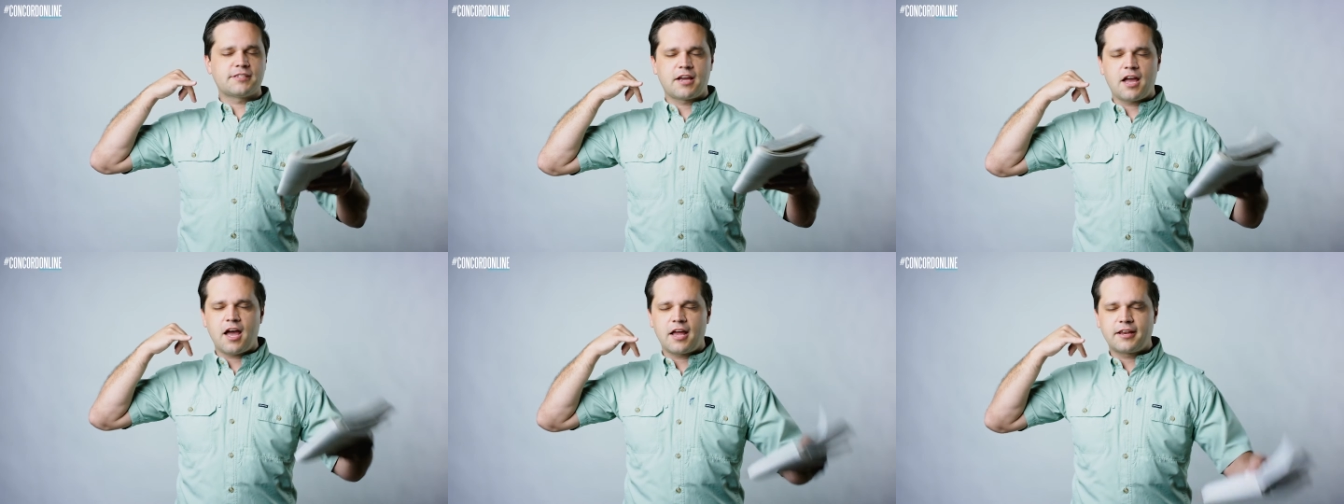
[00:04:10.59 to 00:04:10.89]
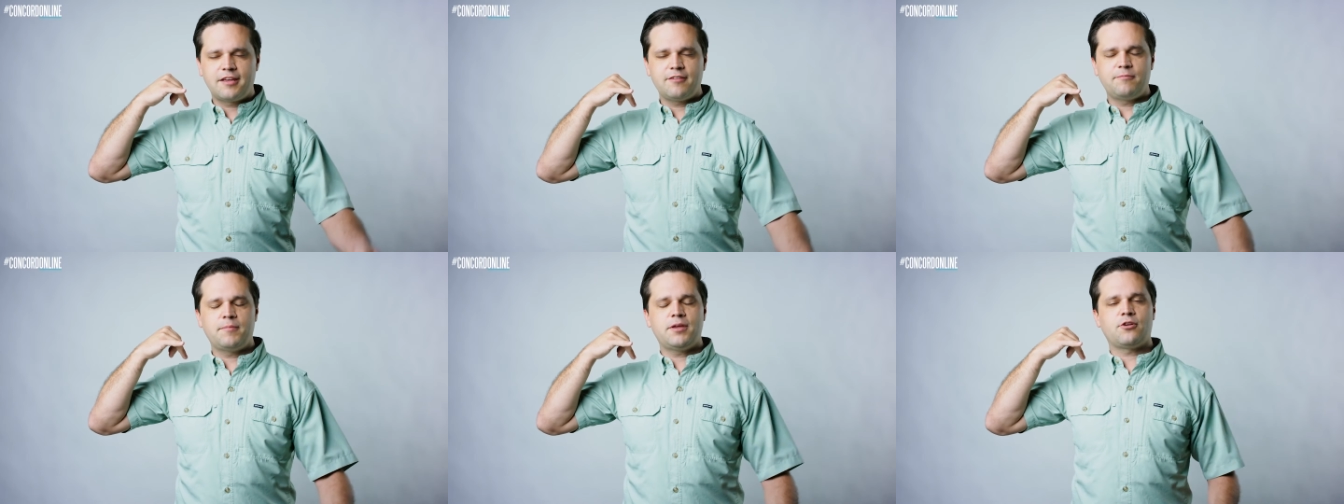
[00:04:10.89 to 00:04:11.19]

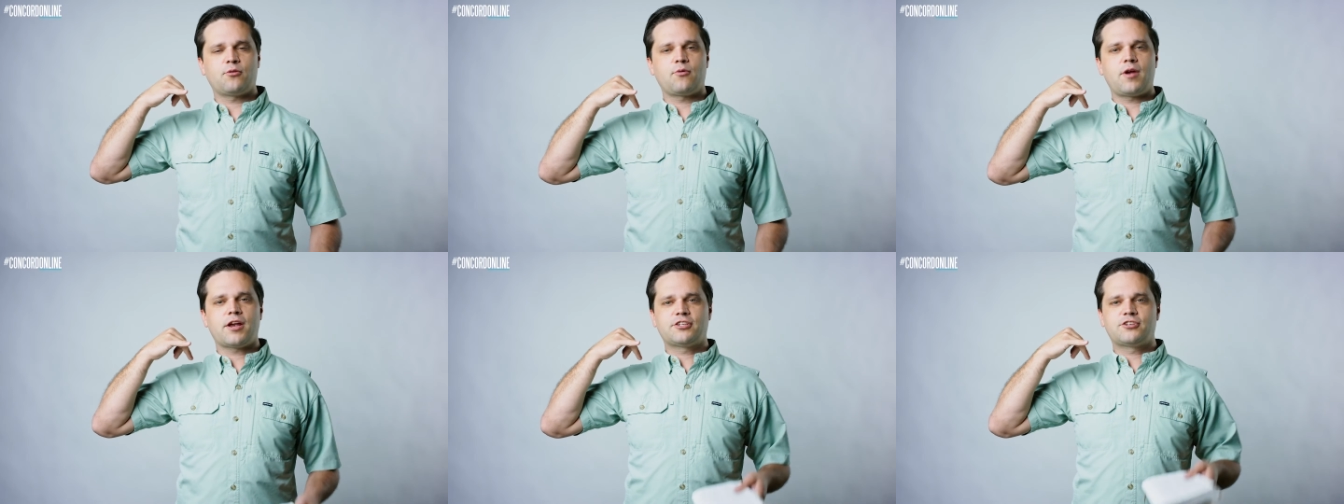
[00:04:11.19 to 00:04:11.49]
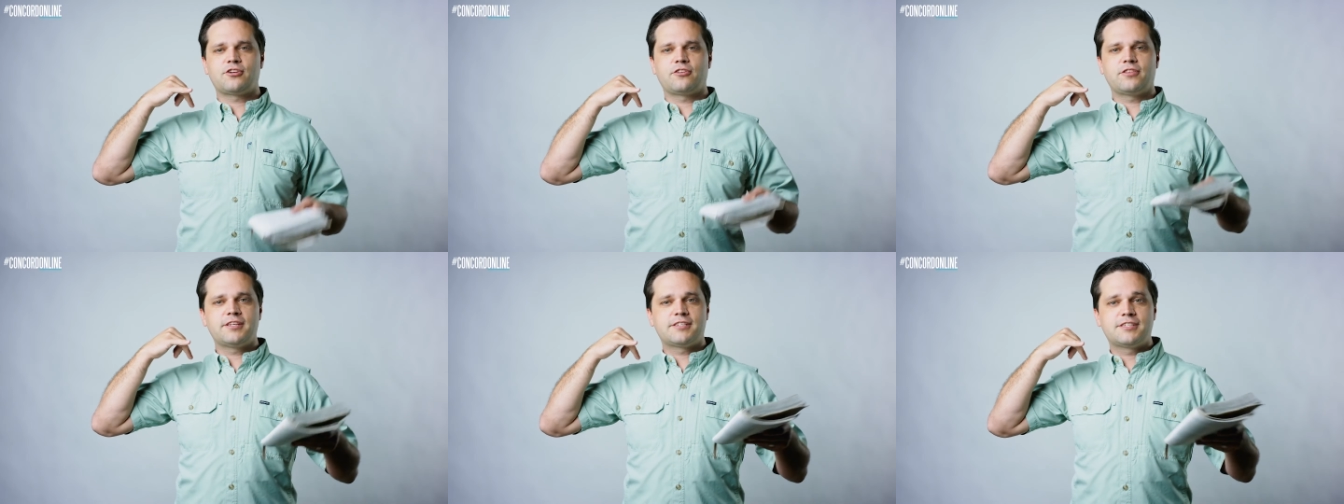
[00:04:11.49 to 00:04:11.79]
God, give me
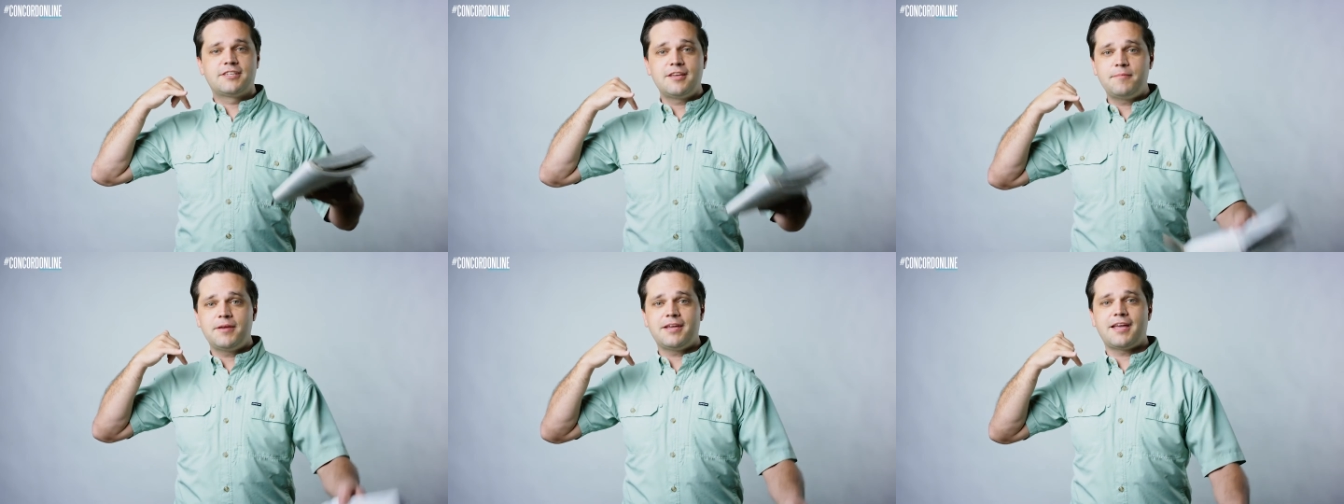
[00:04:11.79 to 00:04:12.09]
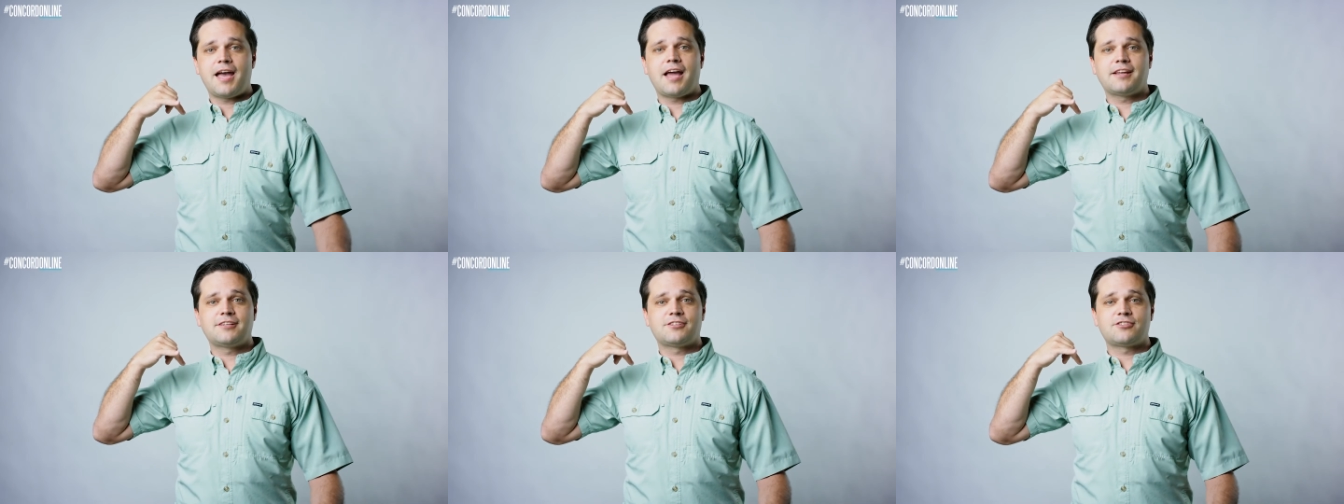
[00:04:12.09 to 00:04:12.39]
direction on this. Give me
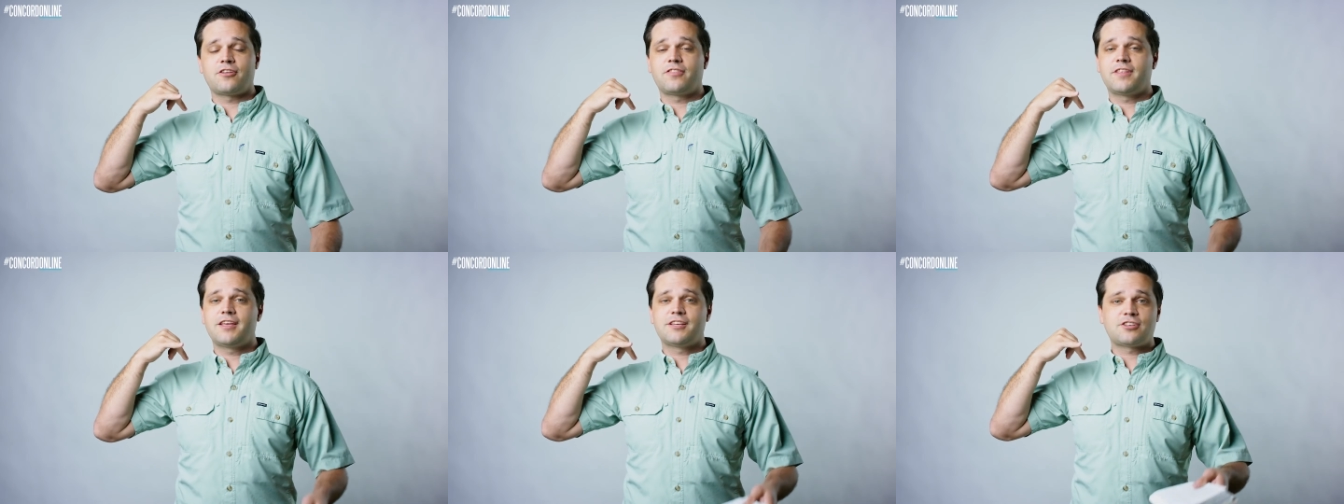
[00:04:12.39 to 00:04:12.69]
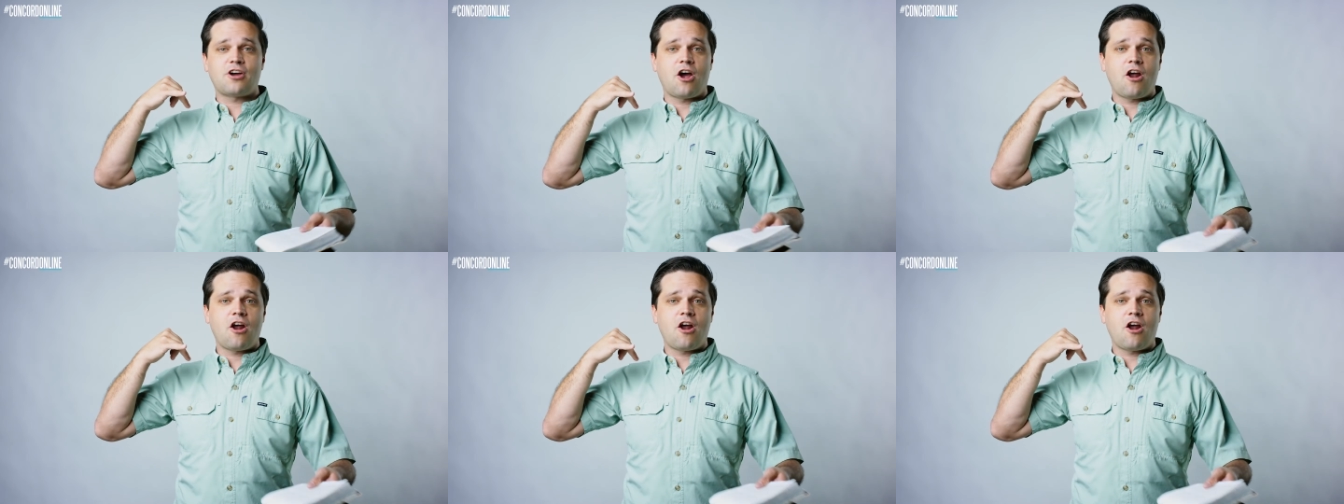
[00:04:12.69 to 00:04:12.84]
guidance on this.